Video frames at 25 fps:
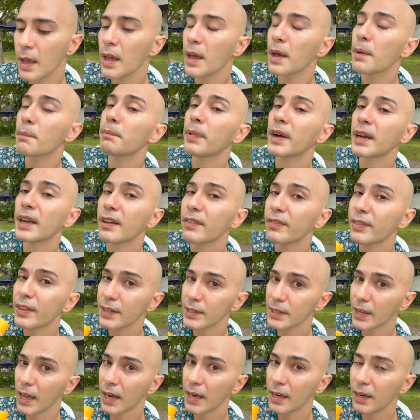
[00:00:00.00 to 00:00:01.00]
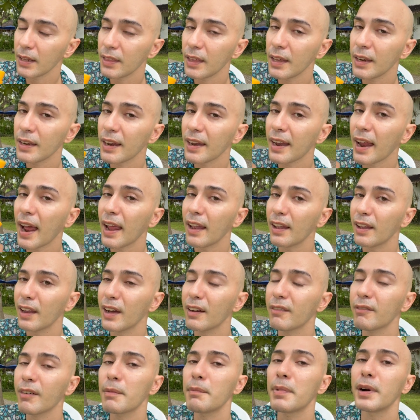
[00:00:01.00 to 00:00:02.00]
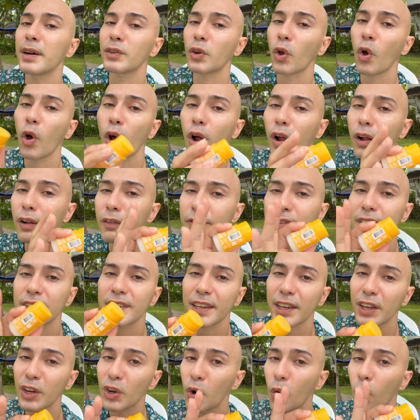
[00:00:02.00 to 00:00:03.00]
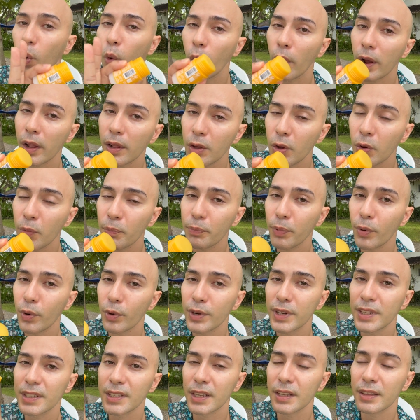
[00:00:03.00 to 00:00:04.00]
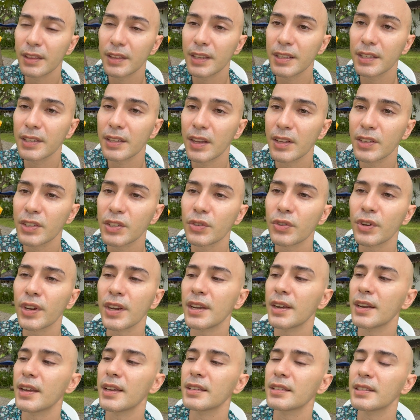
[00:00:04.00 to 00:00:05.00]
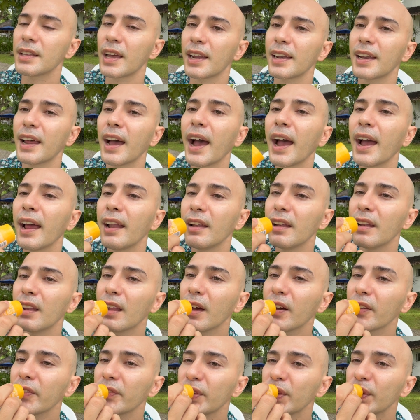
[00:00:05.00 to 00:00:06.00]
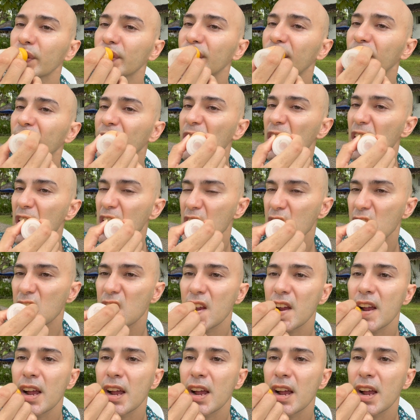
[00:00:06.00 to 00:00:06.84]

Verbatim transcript: but if there's anything that I love about all of these like you know oil components in this sunscreen is that I love using this